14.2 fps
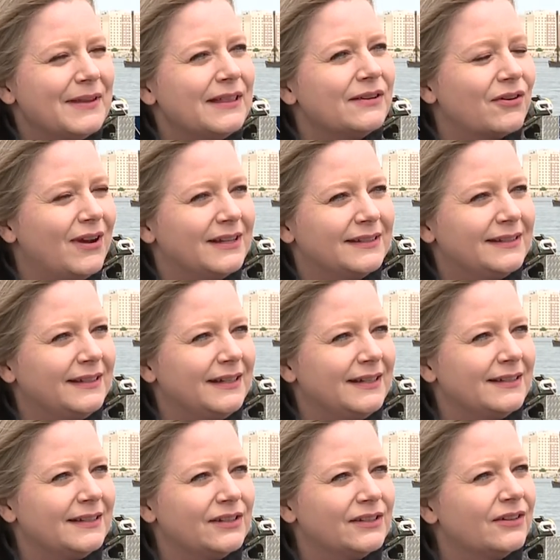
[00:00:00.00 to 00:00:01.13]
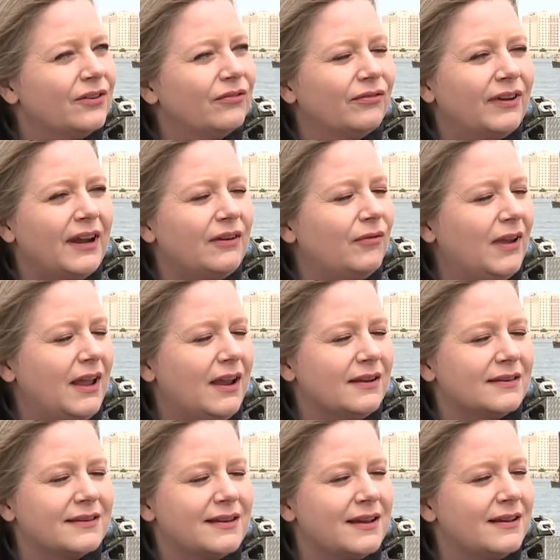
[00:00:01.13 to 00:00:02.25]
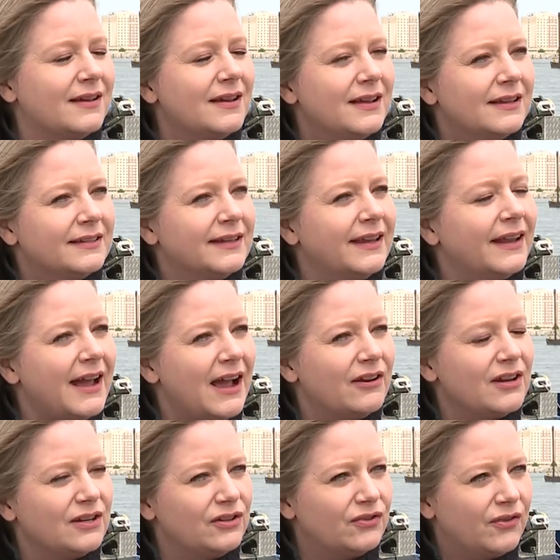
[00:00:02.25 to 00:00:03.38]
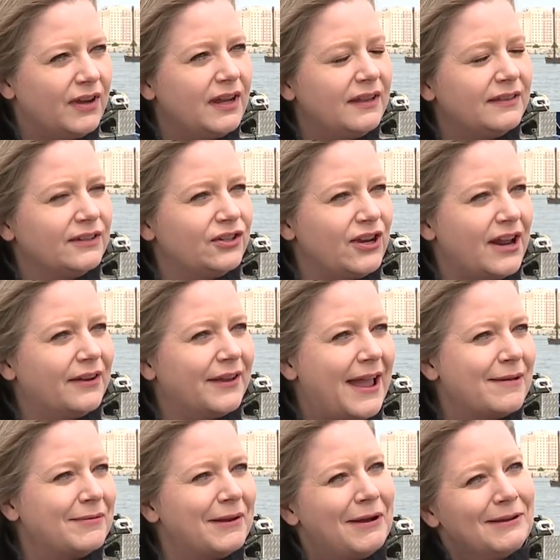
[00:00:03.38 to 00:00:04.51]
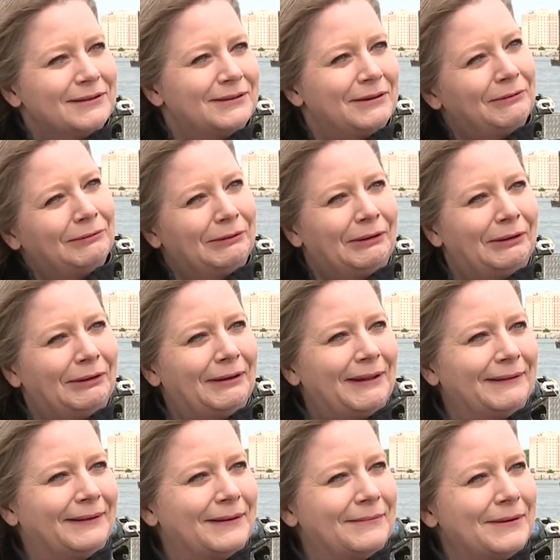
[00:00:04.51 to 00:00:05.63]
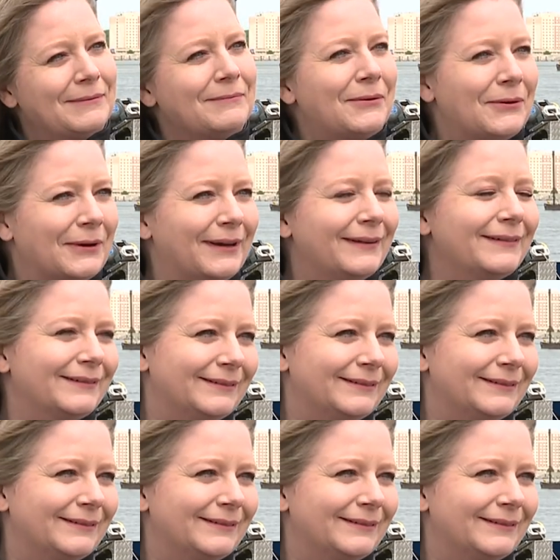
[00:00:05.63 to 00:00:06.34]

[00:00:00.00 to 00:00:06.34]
in the Quad Cities and just a great way to, to get out, enjoy the channel cat, but also learn a little bit more.